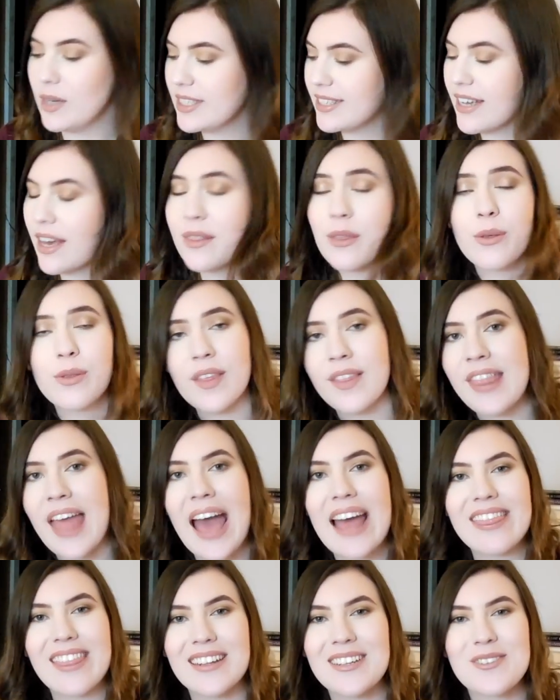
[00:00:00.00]
But other than
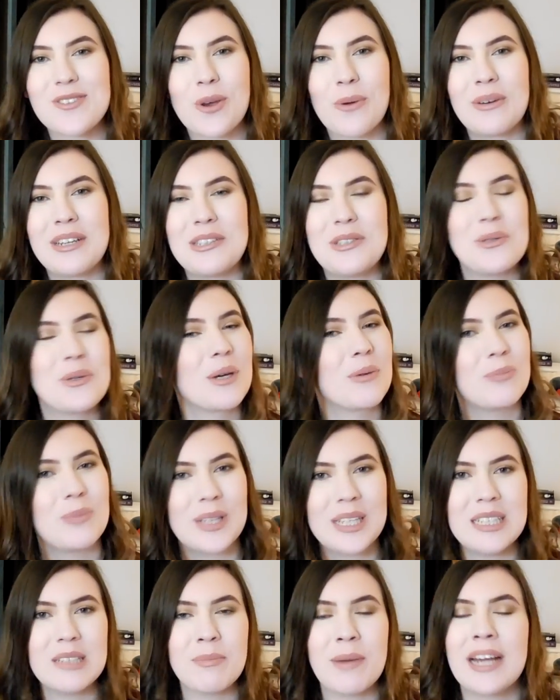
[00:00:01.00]
that, that is going to
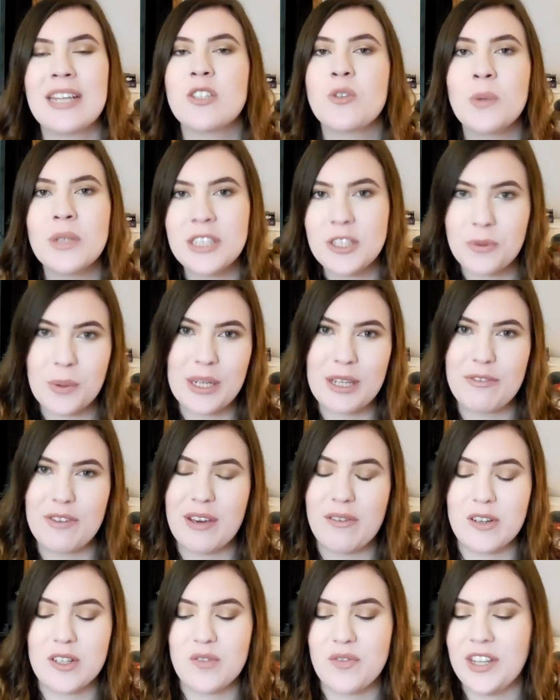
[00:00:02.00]
complete my 2020
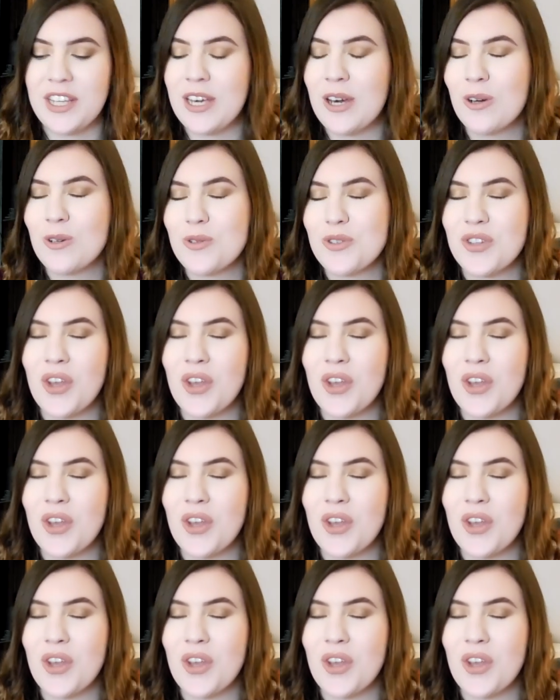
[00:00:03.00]
favorites video.